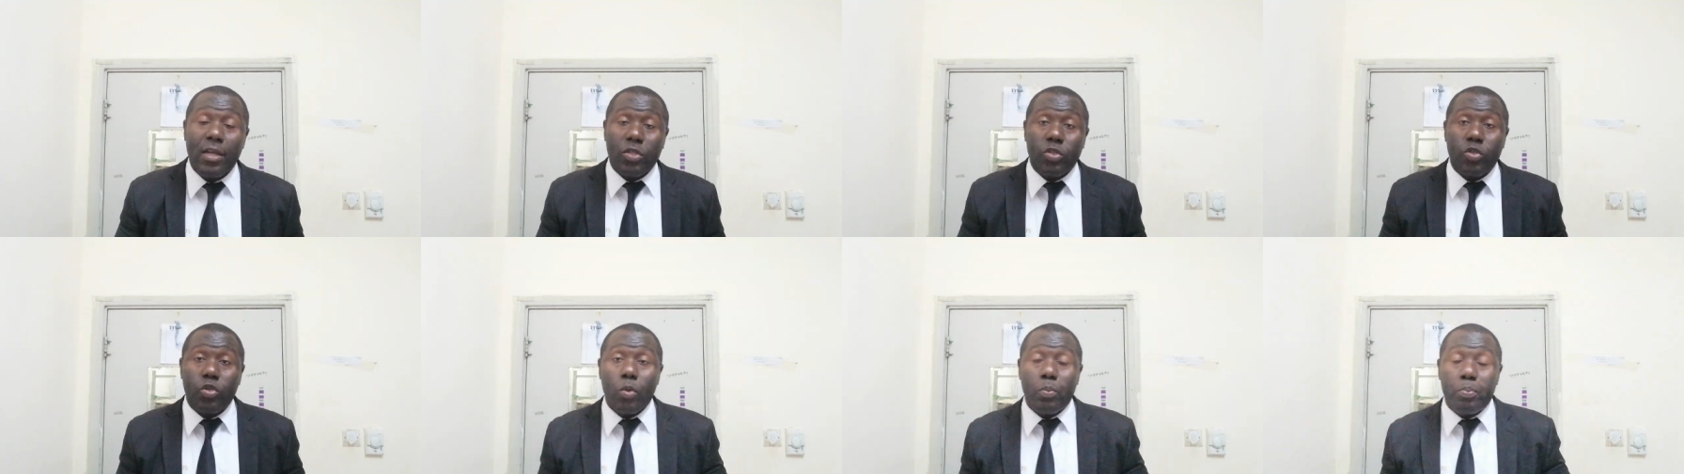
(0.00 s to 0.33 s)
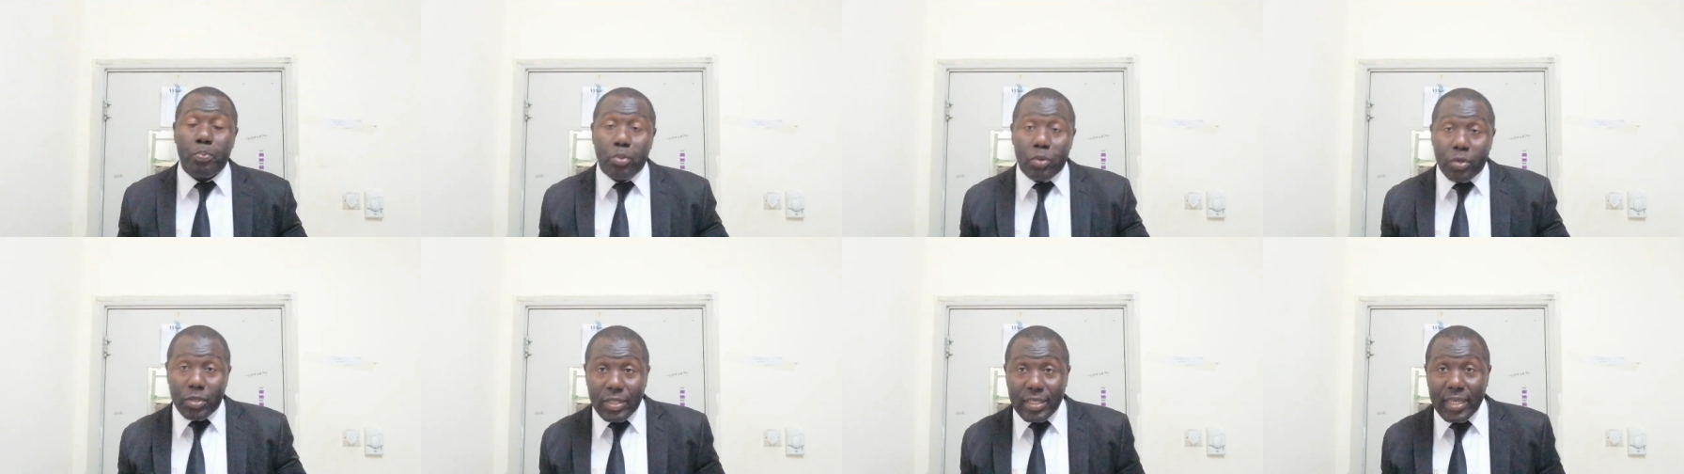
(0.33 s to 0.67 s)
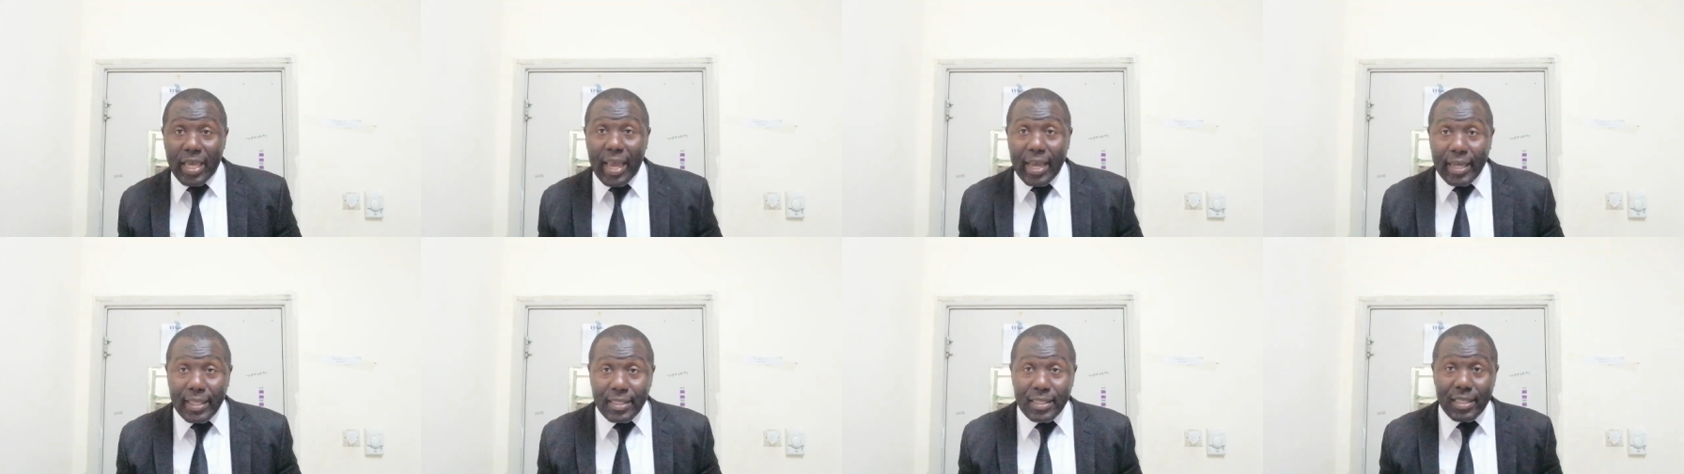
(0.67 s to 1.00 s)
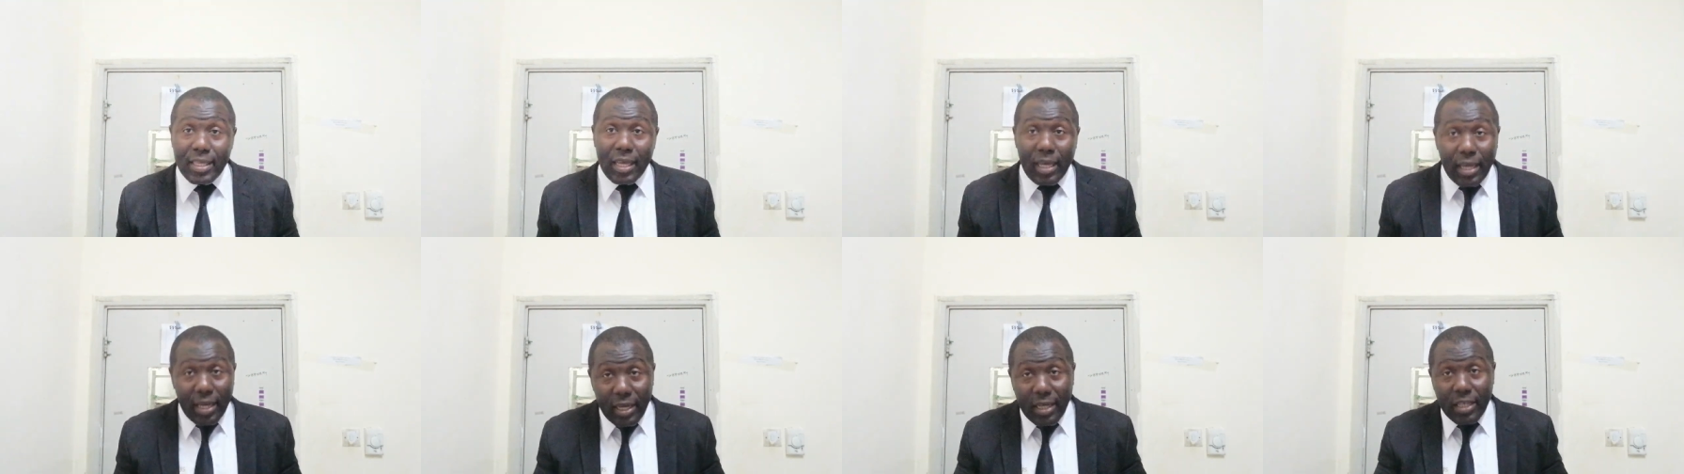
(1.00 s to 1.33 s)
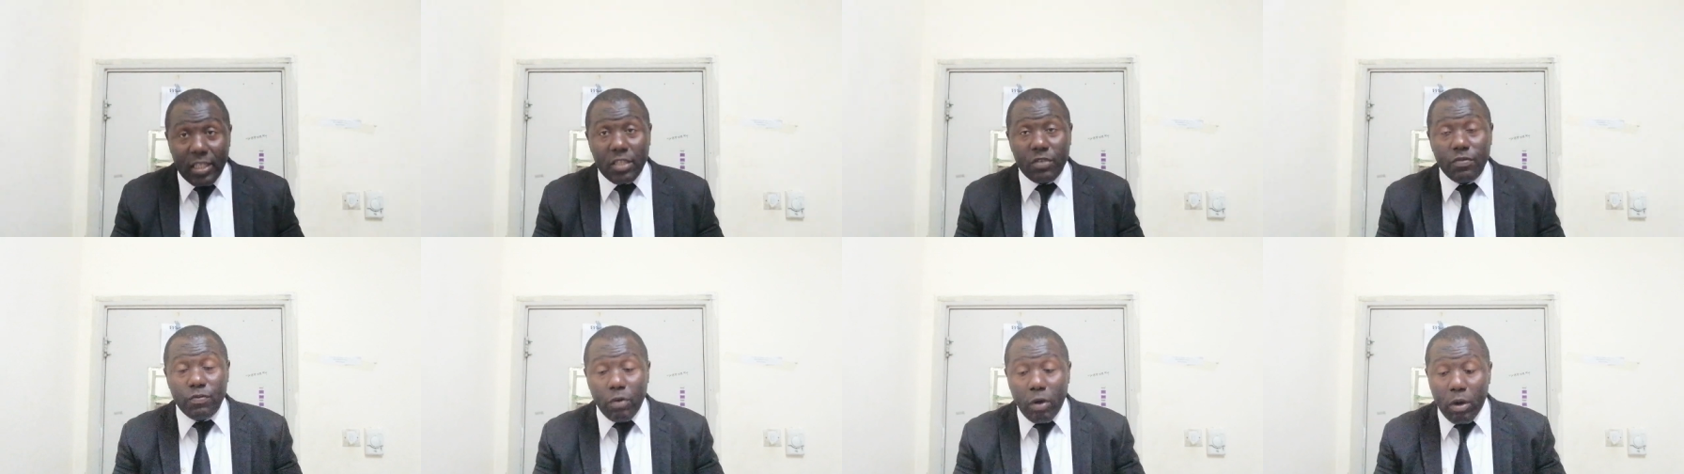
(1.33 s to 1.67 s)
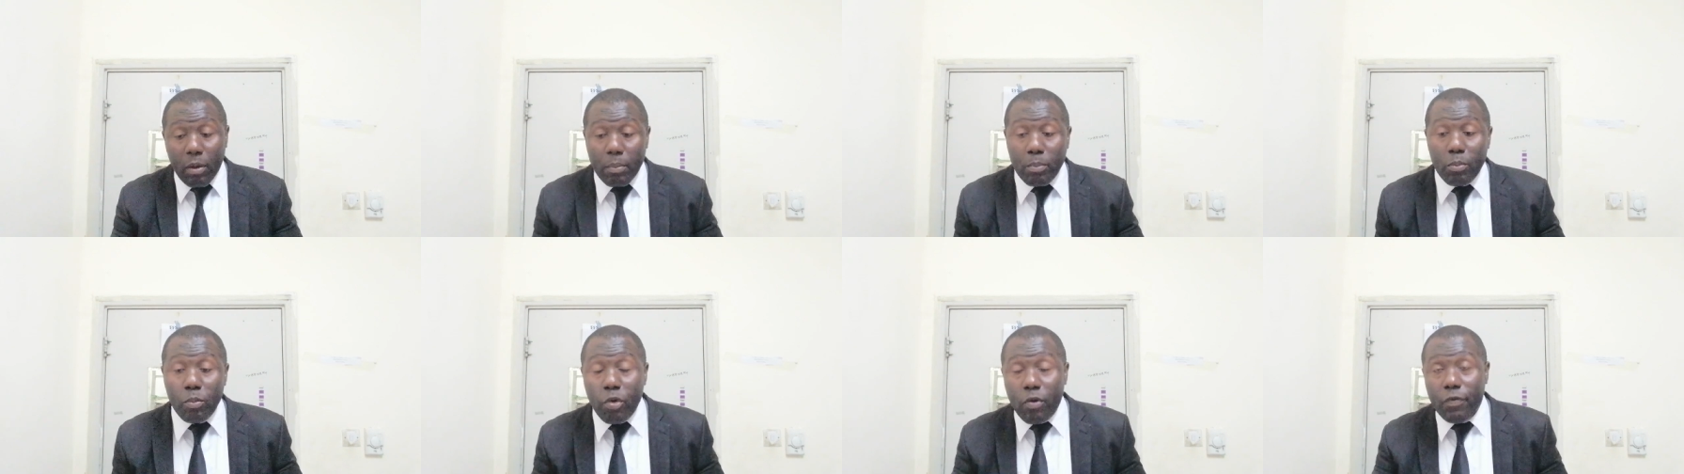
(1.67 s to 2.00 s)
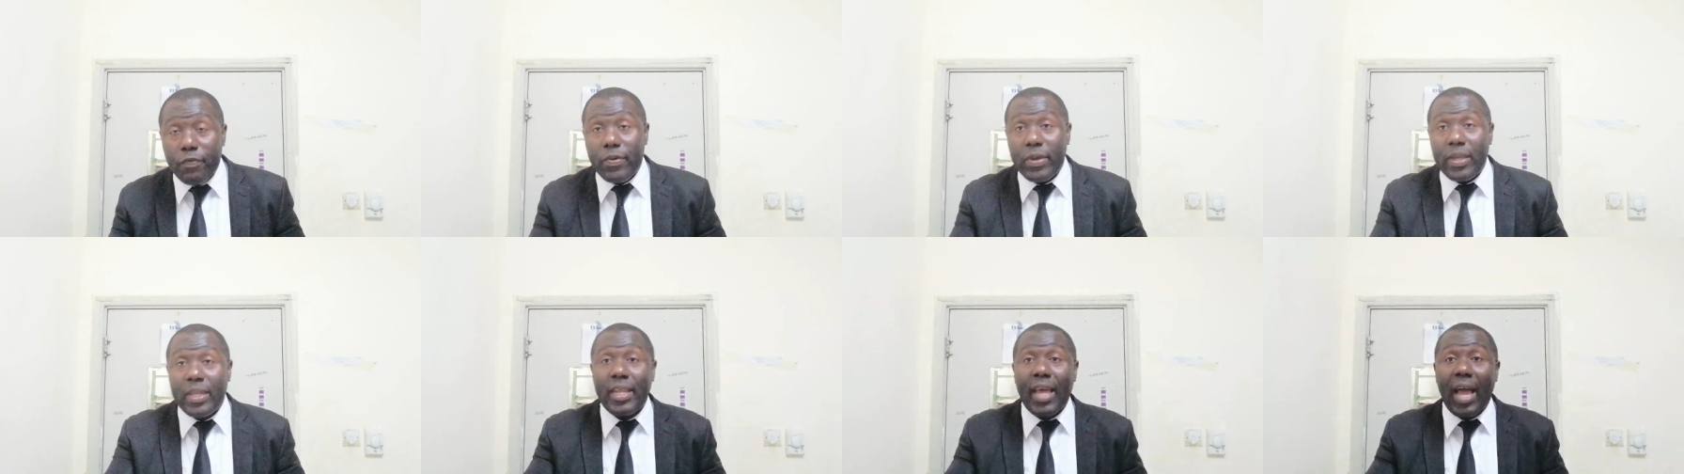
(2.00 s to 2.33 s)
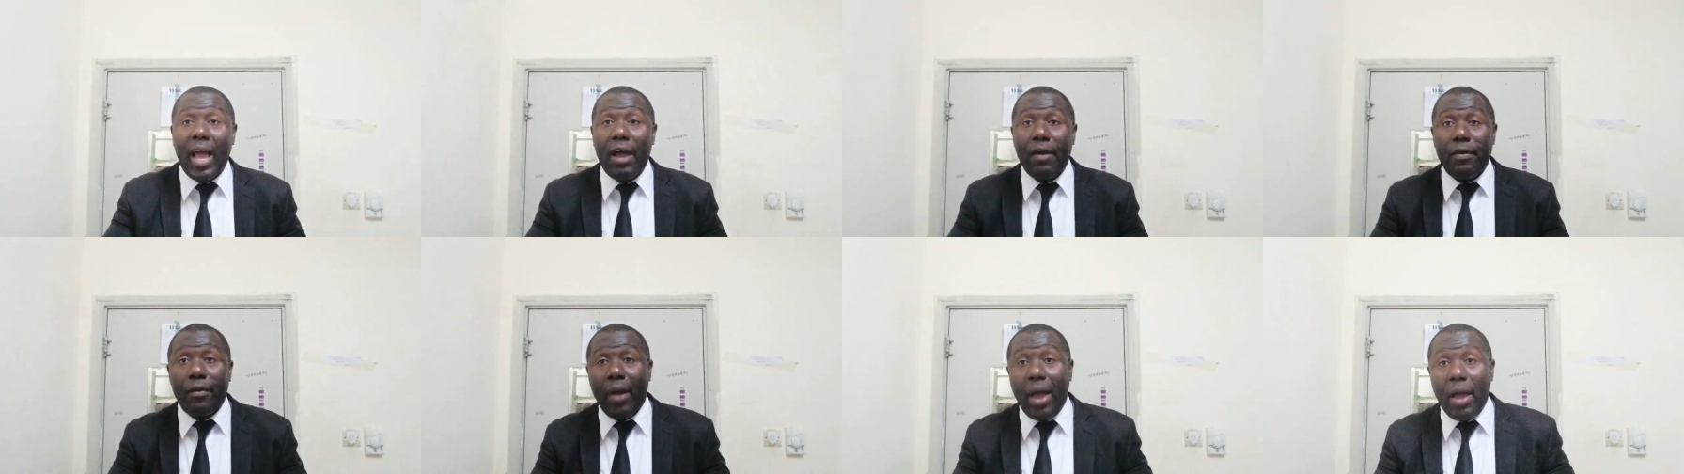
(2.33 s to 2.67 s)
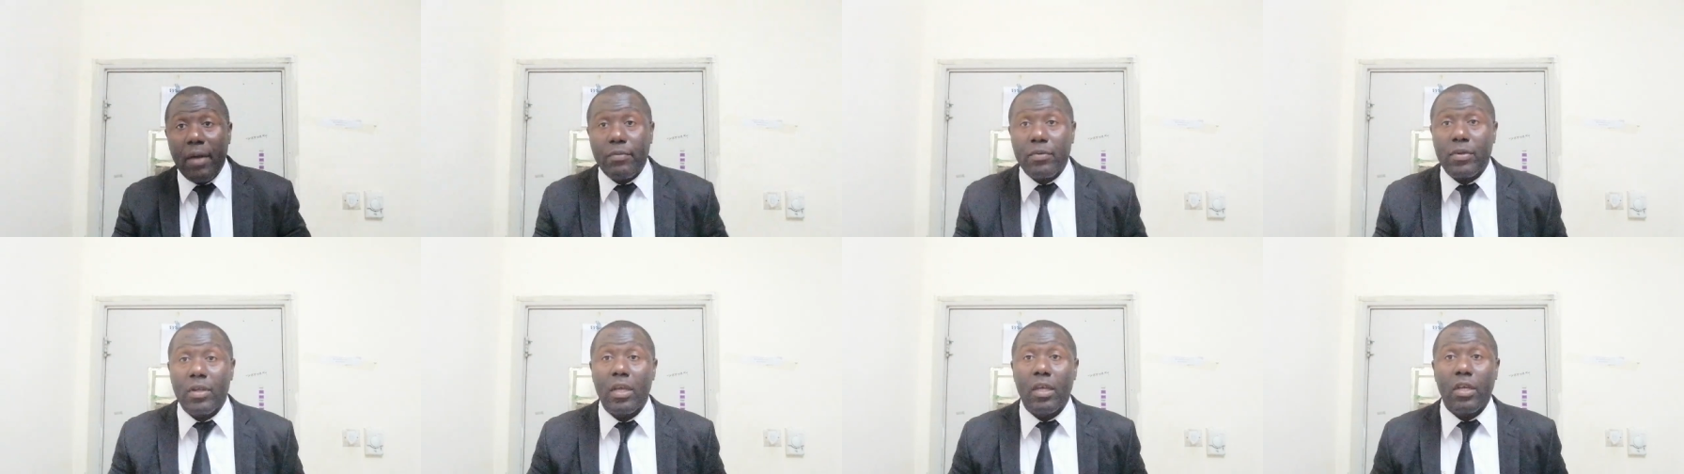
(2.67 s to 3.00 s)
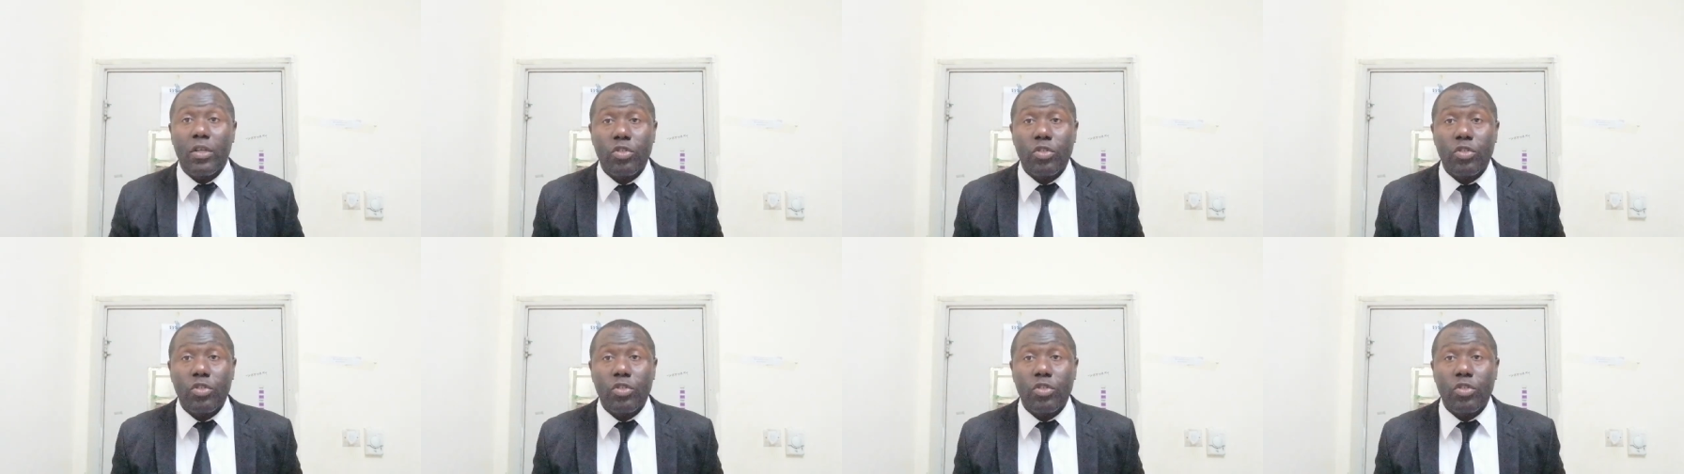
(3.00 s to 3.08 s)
to protect it from moving around.